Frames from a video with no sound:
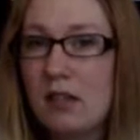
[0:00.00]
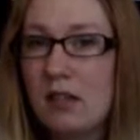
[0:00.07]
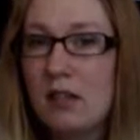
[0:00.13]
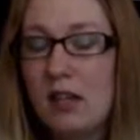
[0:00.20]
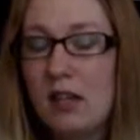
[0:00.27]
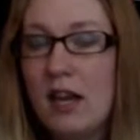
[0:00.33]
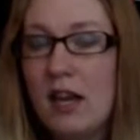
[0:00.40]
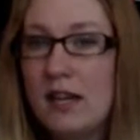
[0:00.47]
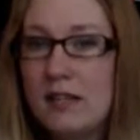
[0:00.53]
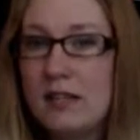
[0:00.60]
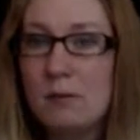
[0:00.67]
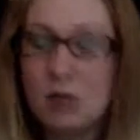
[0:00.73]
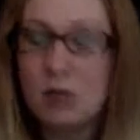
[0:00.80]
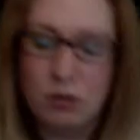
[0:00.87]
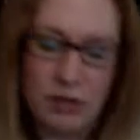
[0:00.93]
it had some
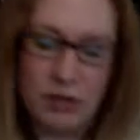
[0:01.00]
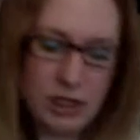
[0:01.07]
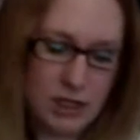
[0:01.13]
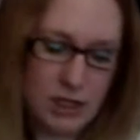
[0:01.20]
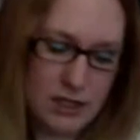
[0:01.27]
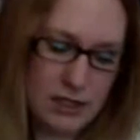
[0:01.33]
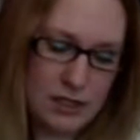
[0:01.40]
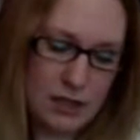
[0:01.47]
alterations.